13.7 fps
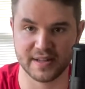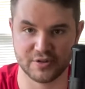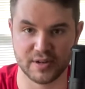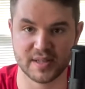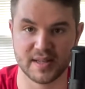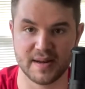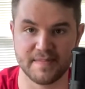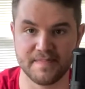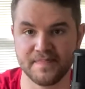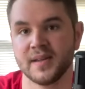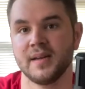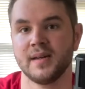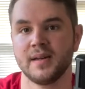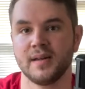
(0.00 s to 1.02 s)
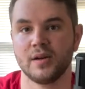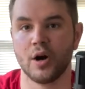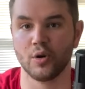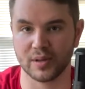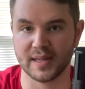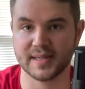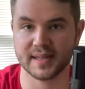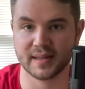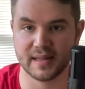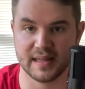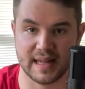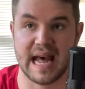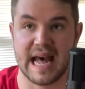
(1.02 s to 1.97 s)
It treats them
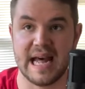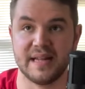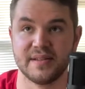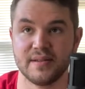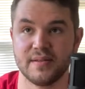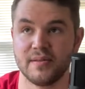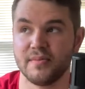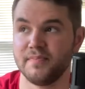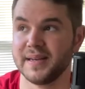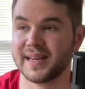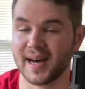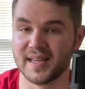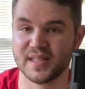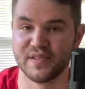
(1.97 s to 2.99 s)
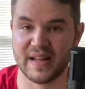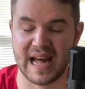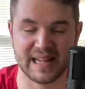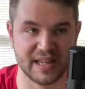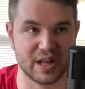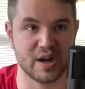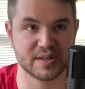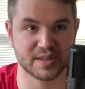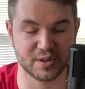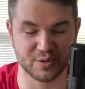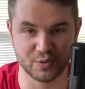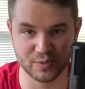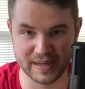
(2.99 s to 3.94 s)
holistically, and because of that, it
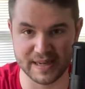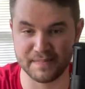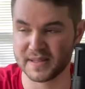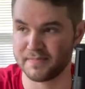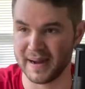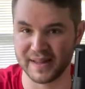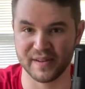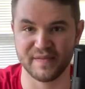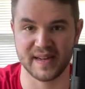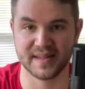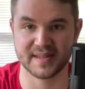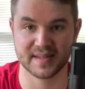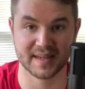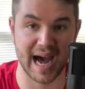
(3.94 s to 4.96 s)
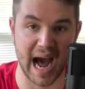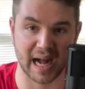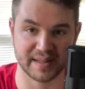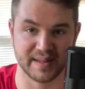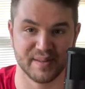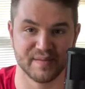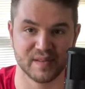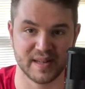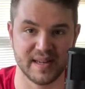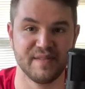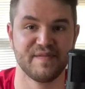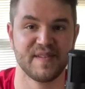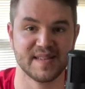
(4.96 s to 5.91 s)
also reaps benefits
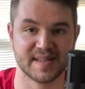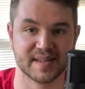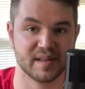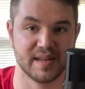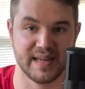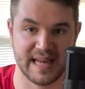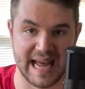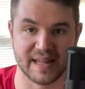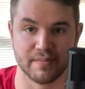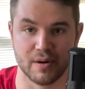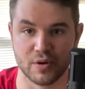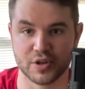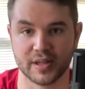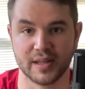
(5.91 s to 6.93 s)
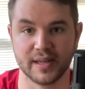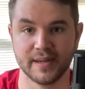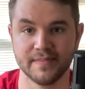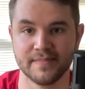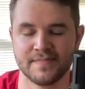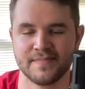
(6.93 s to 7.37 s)
cognitively, physically, and emotionally.